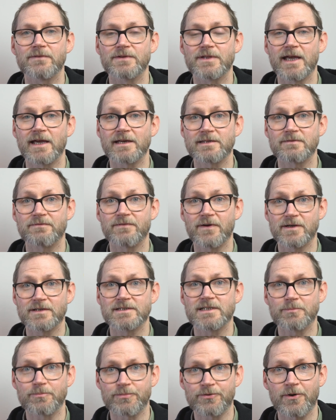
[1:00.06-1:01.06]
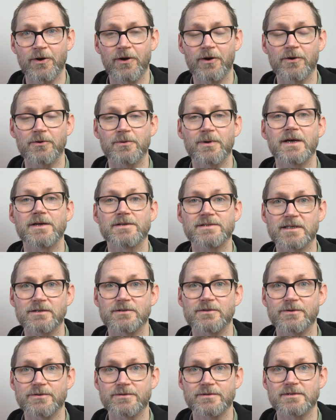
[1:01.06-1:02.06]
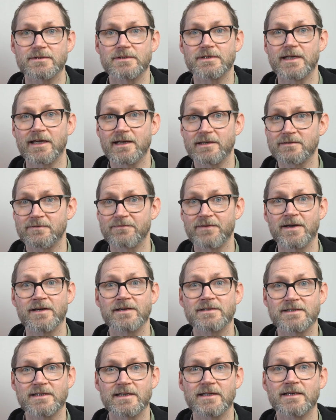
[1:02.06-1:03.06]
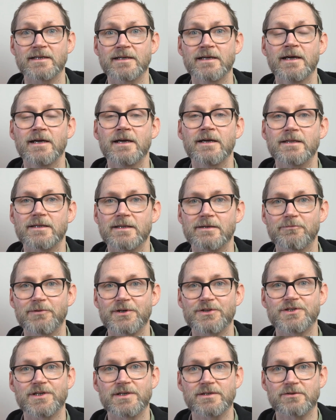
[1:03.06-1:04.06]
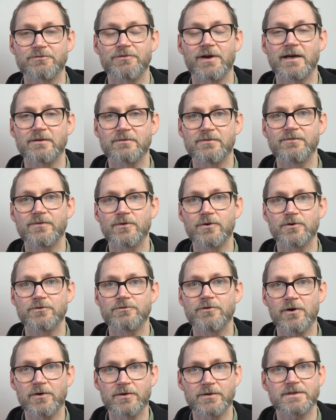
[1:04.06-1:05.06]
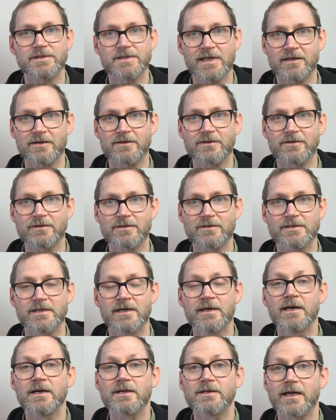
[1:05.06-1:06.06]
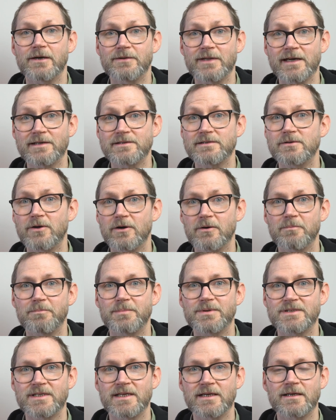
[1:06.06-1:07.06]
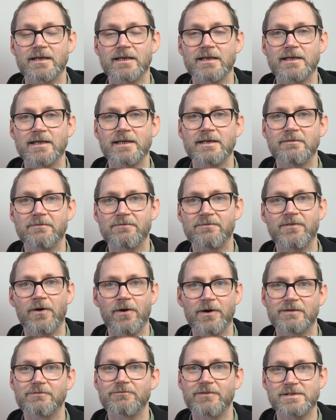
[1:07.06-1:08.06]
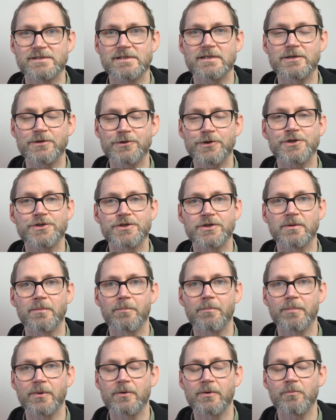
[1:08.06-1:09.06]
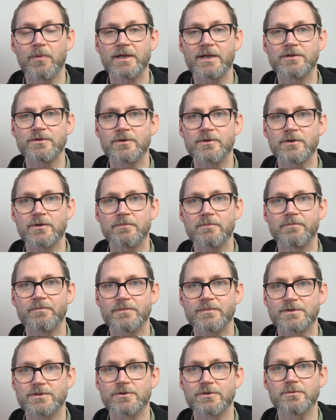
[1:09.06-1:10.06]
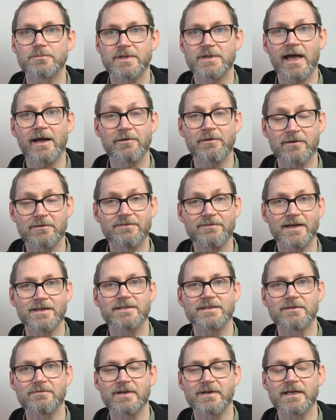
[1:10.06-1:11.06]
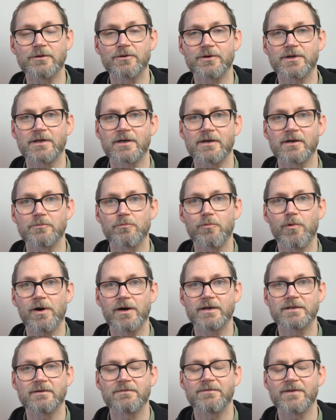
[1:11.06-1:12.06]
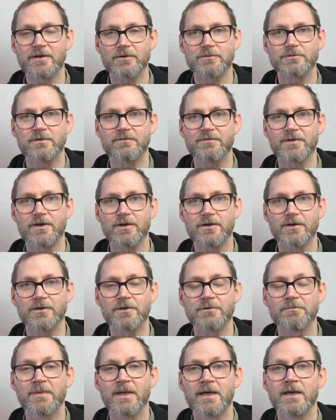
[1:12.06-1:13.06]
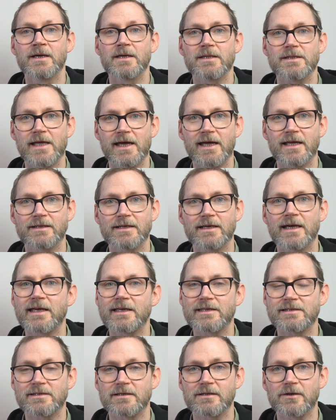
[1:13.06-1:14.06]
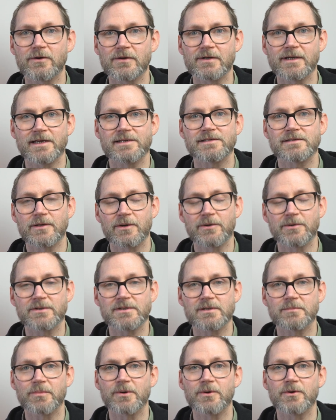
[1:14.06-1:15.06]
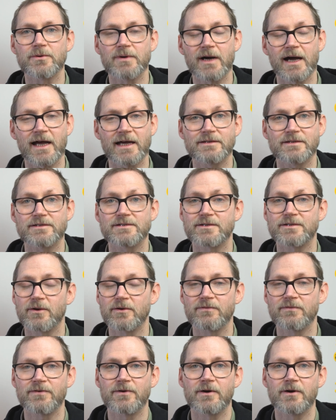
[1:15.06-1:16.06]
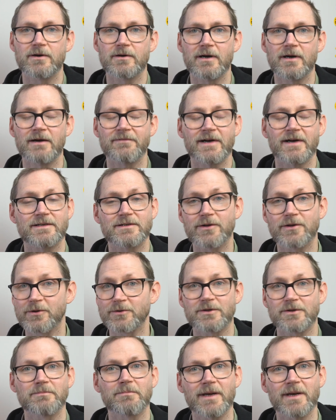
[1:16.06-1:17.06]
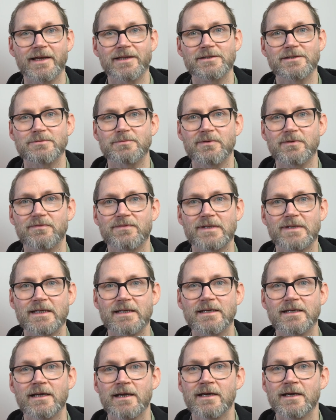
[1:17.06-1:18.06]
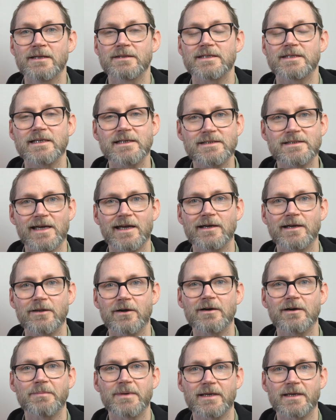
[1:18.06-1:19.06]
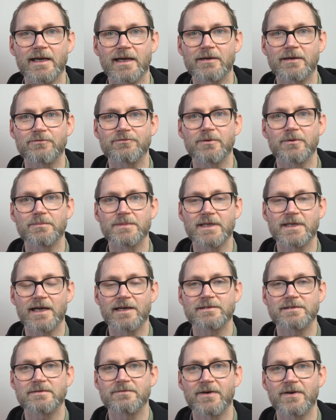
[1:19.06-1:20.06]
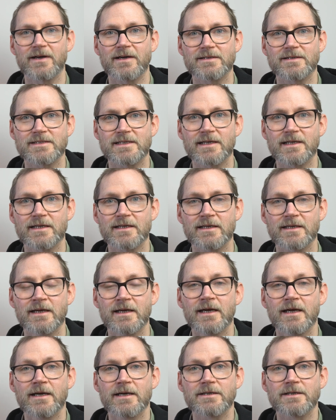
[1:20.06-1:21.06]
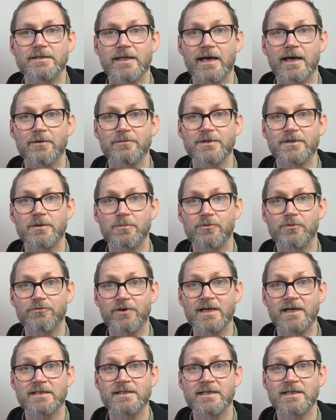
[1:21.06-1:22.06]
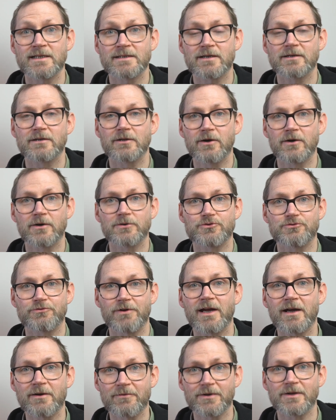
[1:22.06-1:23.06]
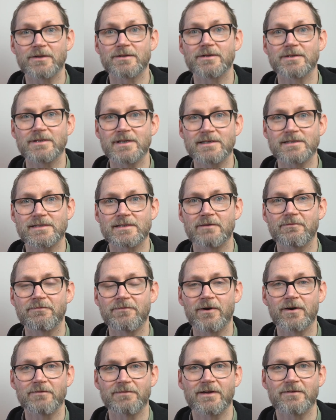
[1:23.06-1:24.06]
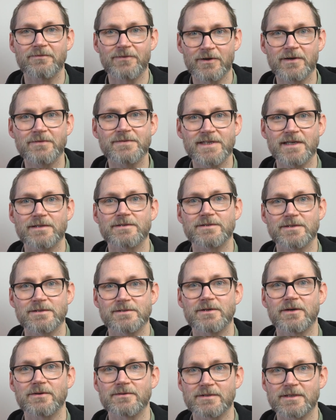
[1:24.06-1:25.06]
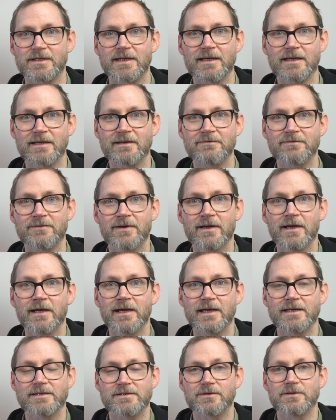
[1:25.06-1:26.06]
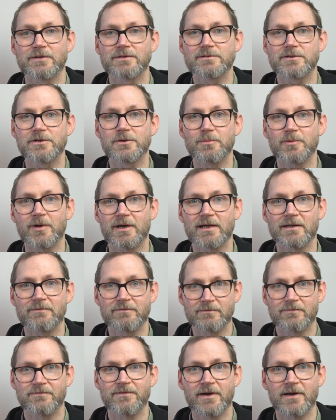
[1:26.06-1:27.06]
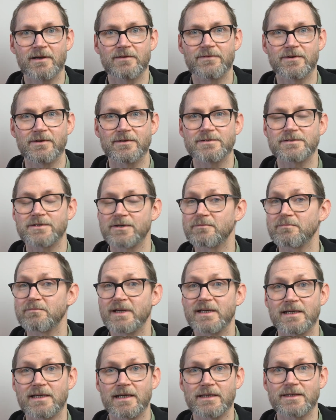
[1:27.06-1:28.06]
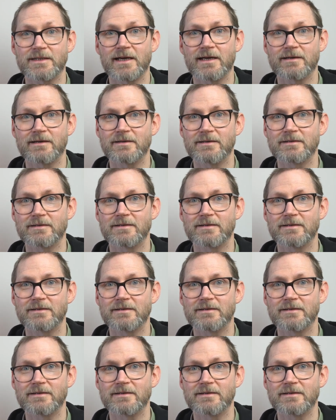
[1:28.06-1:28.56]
for the S30 Pro as it does the S30 which is around 4 arc seconds. Now that's not particularly fine resolution, but when you're zoomed out effectively looking at a wider field of view, then it's a lot less noticeable. And so far I've had no complaints with the detail I've been getting from the S30. Now the upgraded larger area that this 585 sensor is going to give is going to zoom out even further so making that